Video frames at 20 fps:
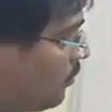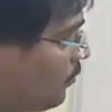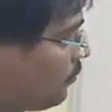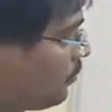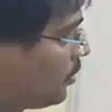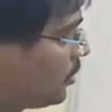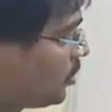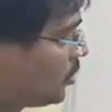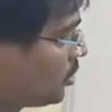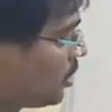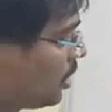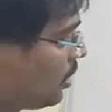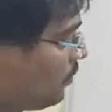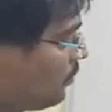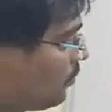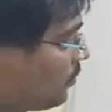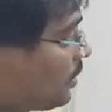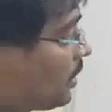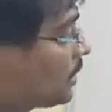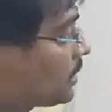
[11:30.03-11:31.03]
Fish
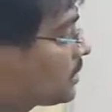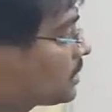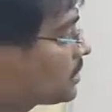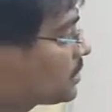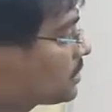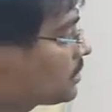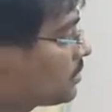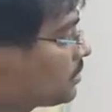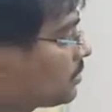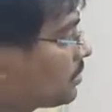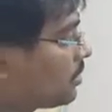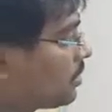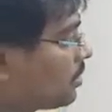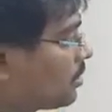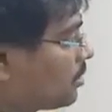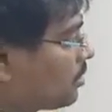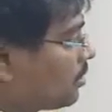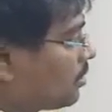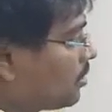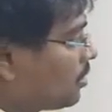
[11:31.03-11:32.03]
of x,
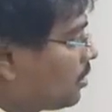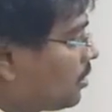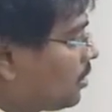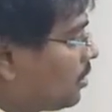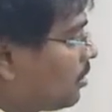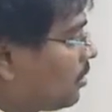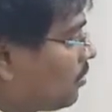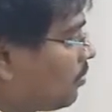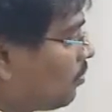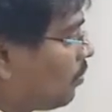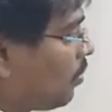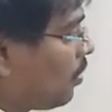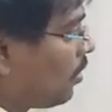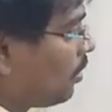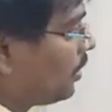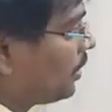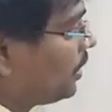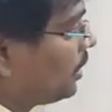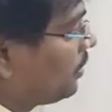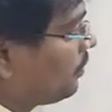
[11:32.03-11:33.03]

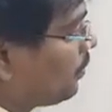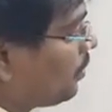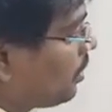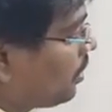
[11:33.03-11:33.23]
body